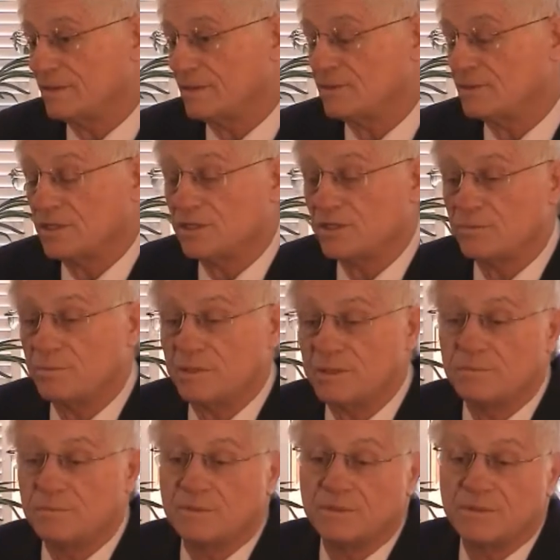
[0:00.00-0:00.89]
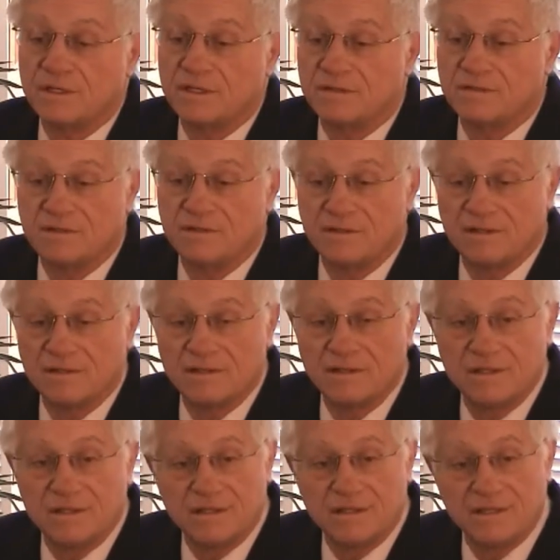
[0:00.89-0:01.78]
There's other people that
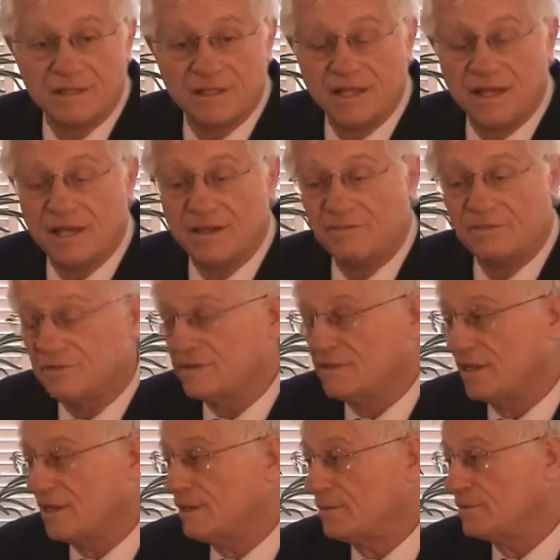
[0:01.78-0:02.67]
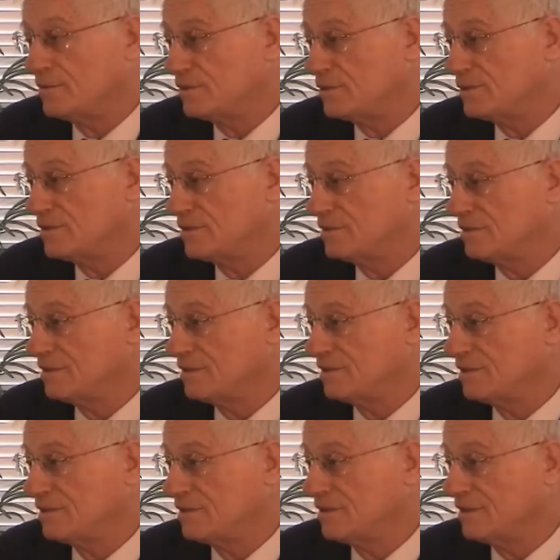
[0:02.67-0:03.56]
life to them
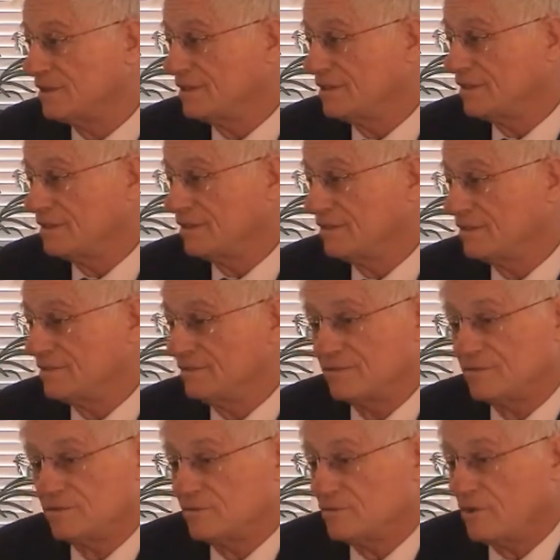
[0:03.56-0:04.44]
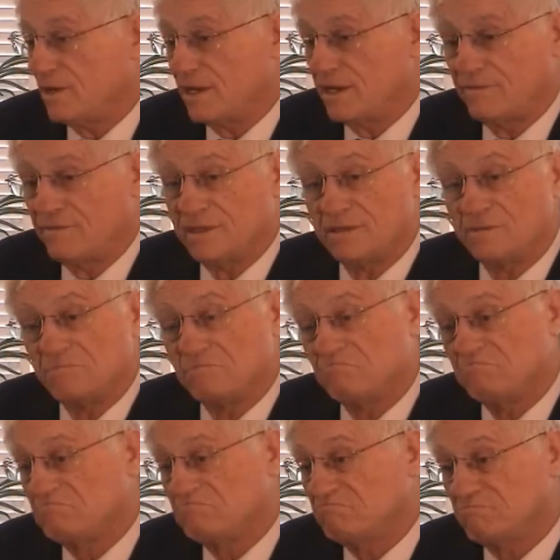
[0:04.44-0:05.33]
is
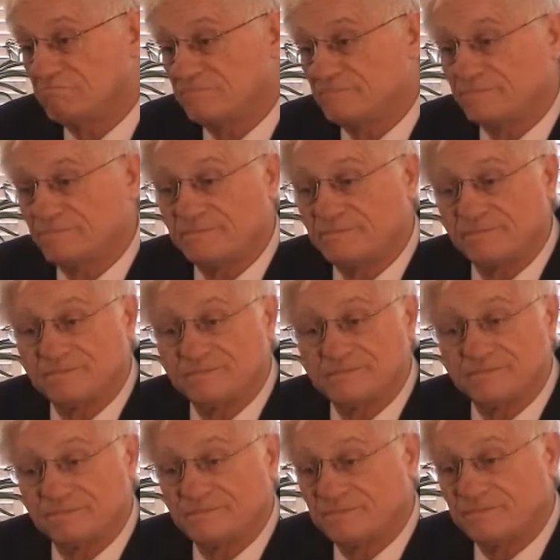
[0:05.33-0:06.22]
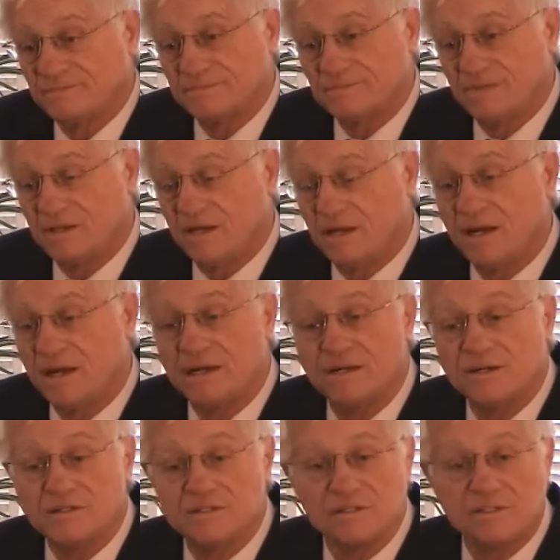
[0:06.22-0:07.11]
driving
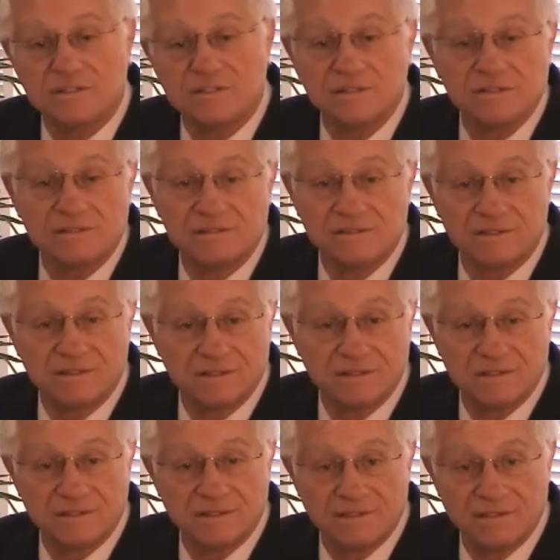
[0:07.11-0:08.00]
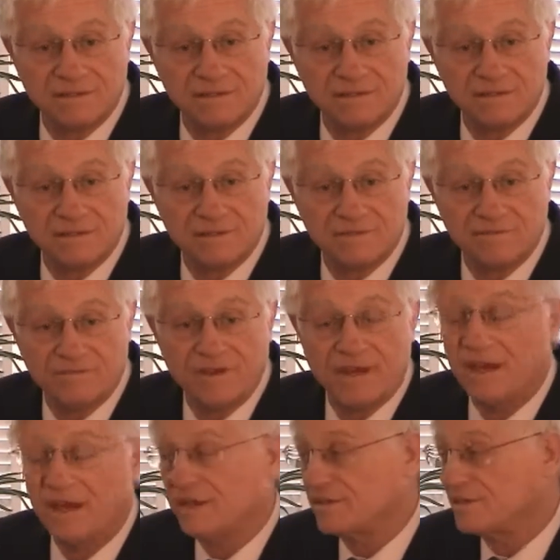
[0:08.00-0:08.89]
cars
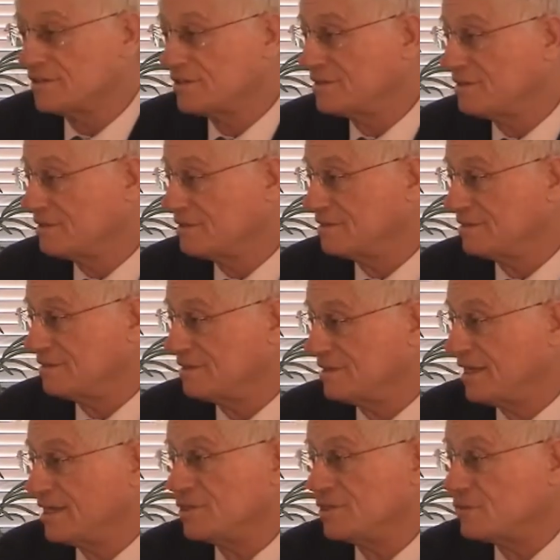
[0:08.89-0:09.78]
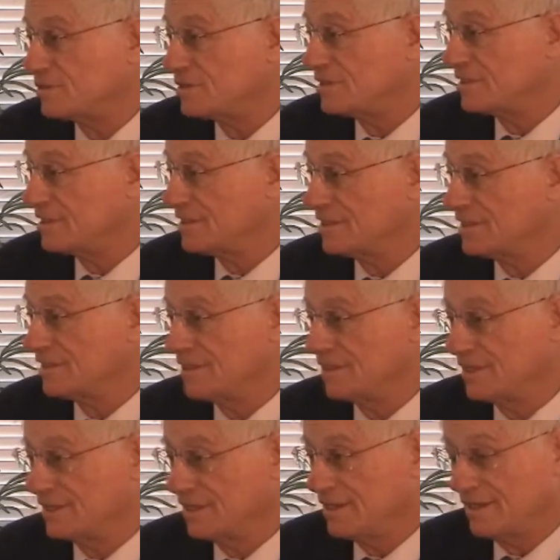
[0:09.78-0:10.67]
fast,
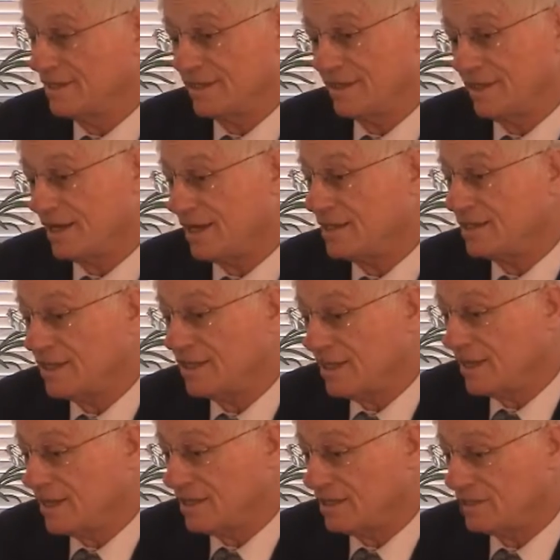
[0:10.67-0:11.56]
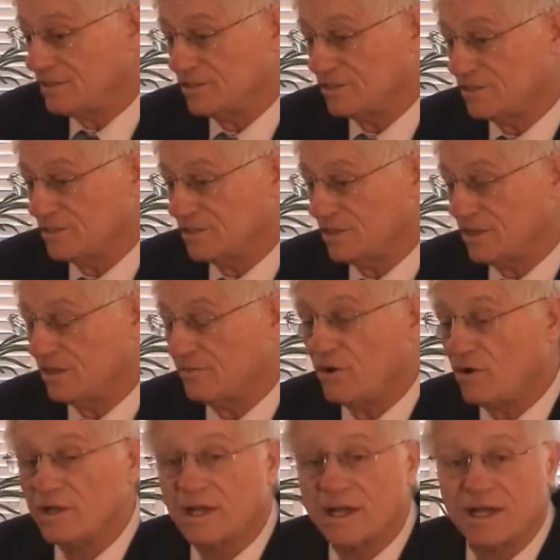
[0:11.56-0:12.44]
dangerously, on the edge. They
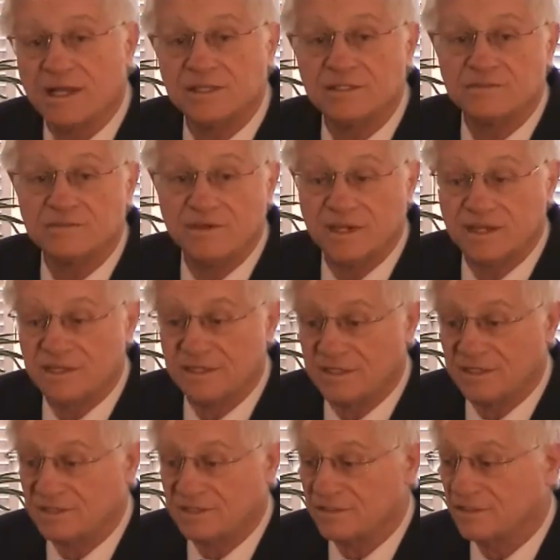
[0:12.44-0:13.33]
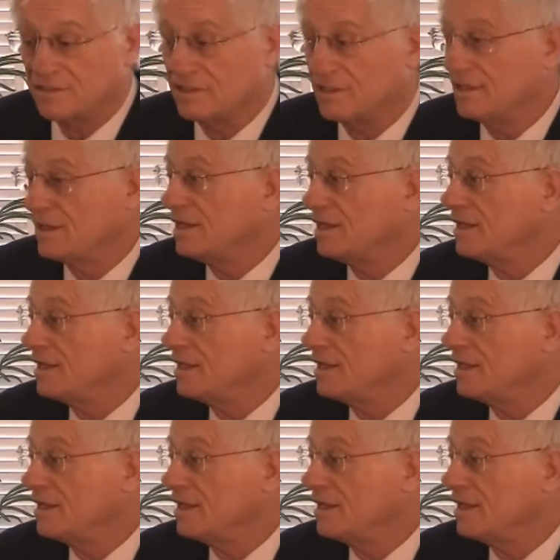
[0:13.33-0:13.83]
have all kinds of ideas.